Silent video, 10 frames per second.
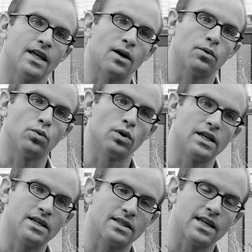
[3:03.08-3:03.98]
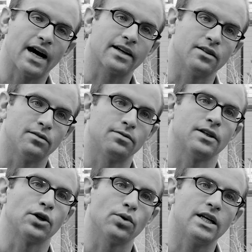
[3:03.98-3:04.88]
that would release the active
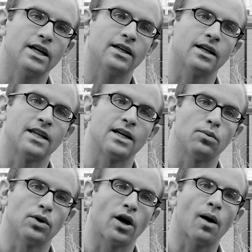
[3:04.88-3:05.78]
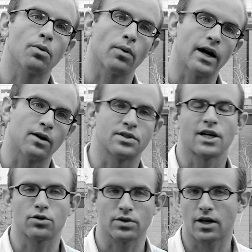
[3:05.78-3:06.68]
ingredient and then it would operate. It was
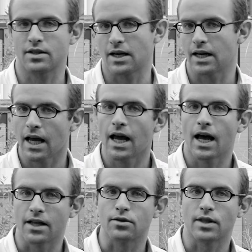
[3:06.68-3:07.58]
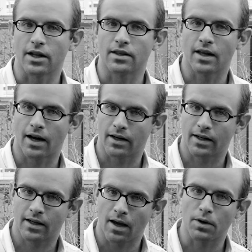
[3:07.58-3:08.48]
nitrous oxide. And so that, that
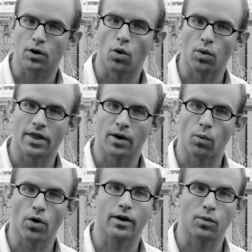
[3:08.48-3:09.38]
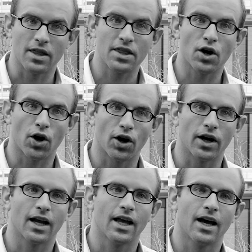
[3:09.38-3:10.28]
chemical would then work within the
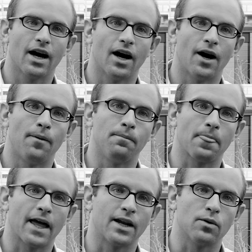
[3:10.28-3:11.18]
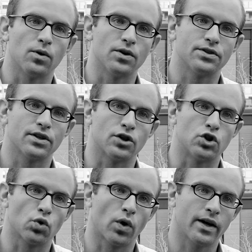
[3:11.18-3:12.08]
heart. Um, and it was a
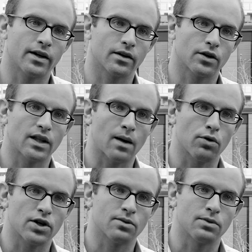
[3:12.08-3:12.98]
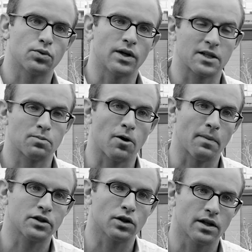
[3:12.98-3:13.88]
joint collaboration between
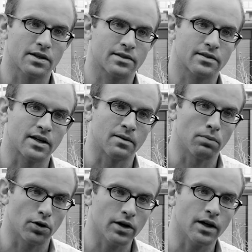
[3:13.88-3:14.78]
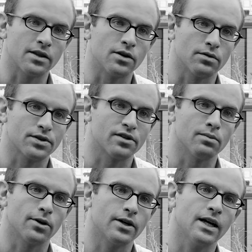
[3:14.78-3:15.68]
experimentalists in Bern, at the University
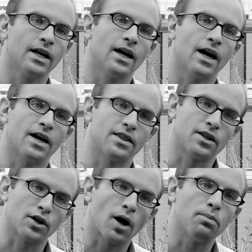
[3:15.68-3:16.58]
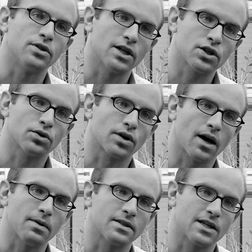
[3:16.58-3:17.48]
of Bern, and then the computational
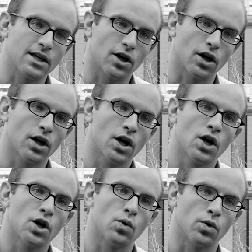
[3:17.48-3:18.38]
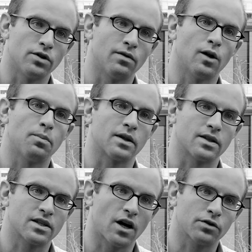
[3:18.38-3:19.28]
chemists here who were developing
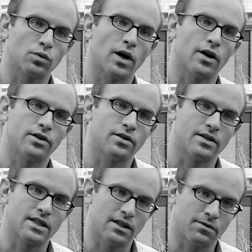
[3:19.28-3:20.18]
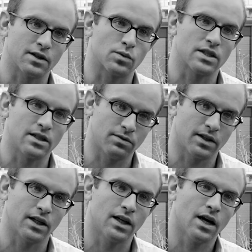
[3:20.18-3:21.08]
the software to see if this was
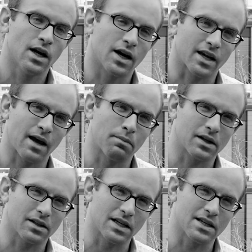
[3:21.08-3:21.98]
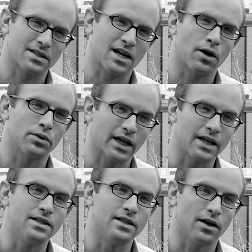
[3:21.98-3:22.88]
even a chemically sound
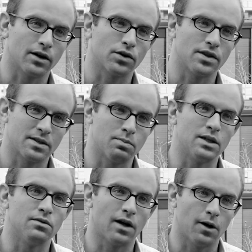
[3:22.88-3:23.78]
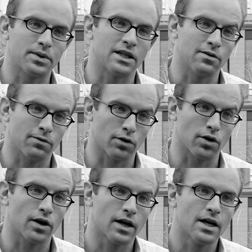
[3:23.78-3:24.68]
idea. Could this be developed any
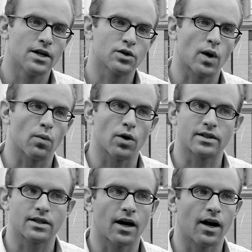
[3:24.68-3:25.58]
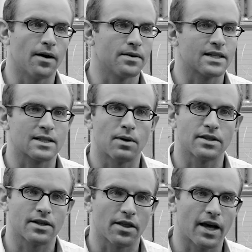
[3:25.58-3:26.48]
further? So I worked uh, six
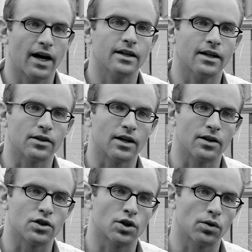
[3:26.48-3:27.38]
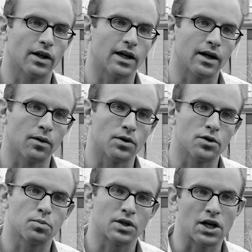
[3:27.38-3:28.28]
months on that and, and showed that it, it,
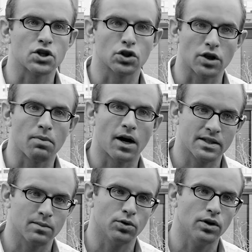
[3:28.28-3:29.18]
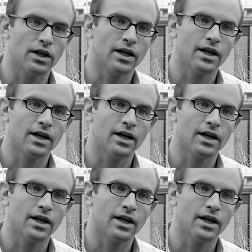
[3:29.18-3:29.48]
was potentially possible.